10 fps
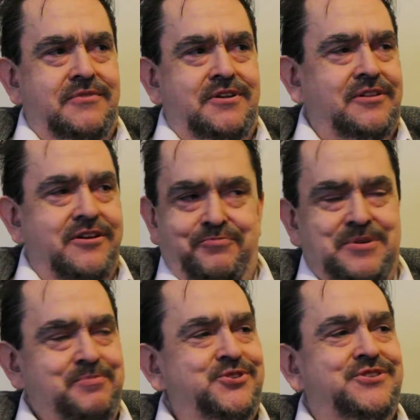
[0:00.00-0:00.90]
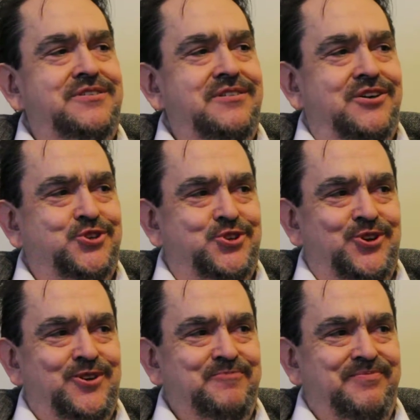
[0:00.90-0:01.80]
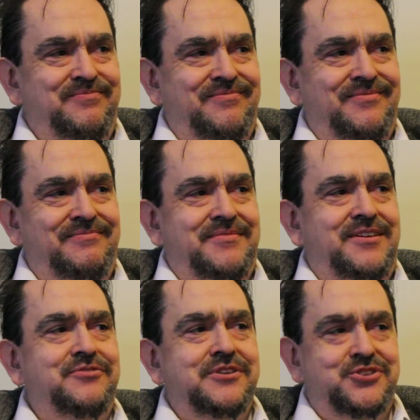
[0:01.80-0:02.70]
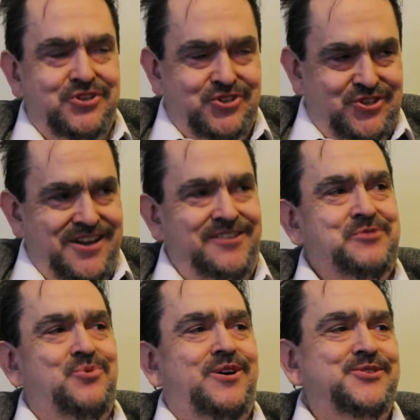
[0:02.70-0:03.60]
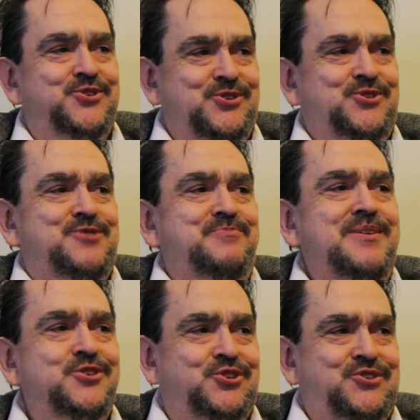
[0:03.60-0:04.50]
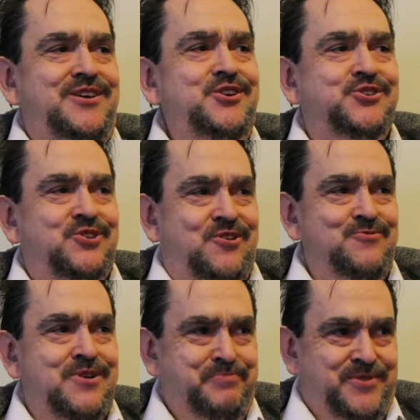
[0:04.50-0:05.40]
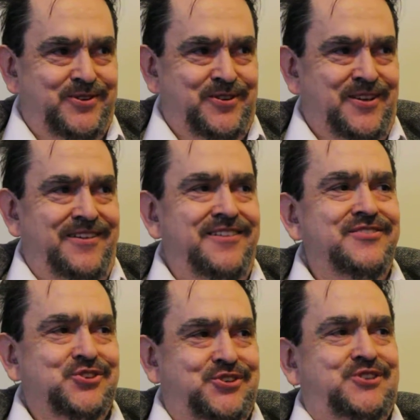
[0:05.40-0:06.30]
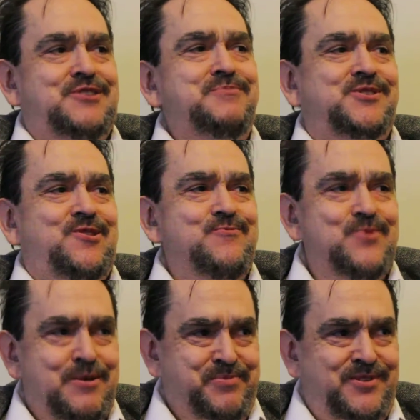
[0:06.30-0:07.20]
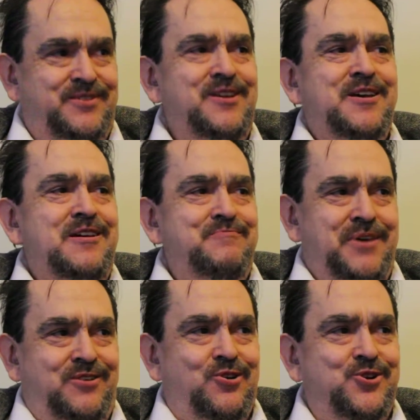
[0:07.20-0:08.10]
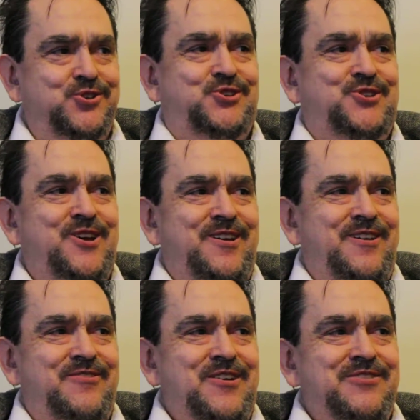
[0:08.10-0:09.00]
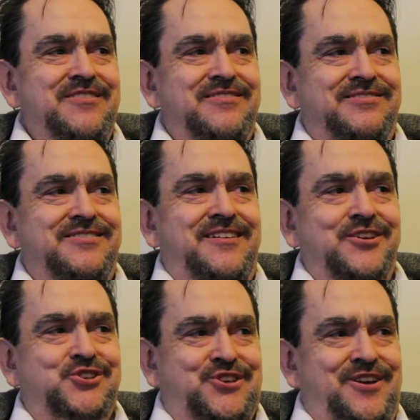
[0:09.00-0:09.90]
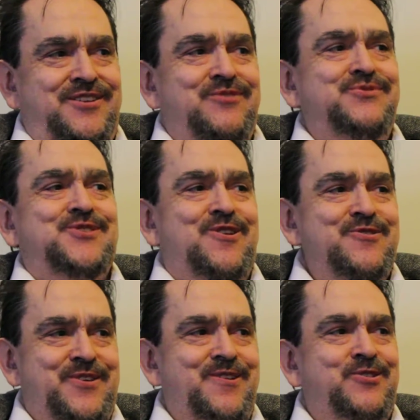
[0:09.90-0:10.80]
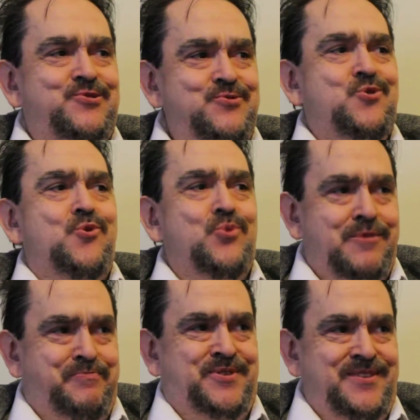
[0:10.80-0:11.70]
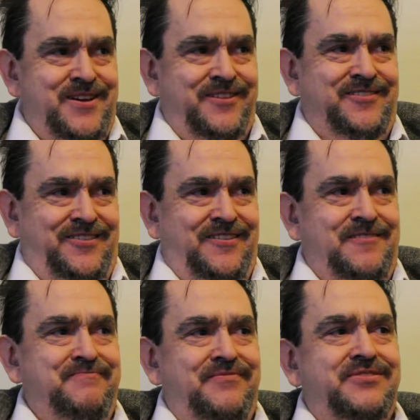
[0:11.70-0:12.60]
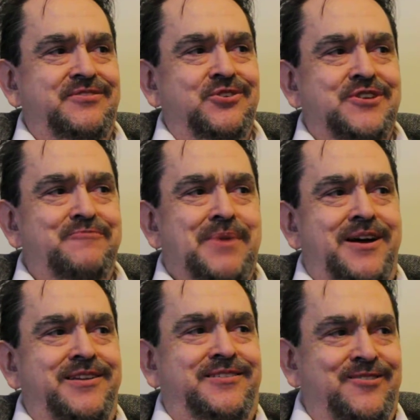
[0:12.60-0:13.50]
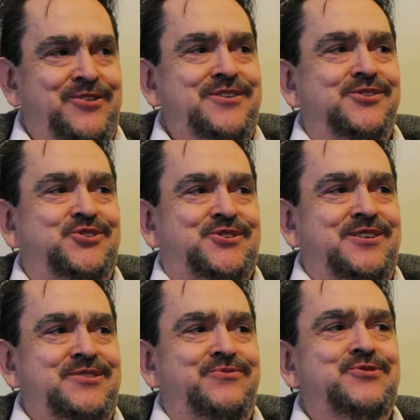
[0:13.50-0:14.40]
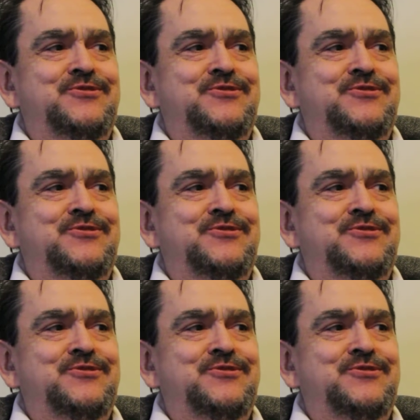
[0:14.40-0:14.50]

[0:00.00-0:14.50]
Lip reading: A lot of people say yes. And that's exactly why the system stays corrupted. The system is corrupted because the incentives are there to corrupt it. There's a monetary incentive to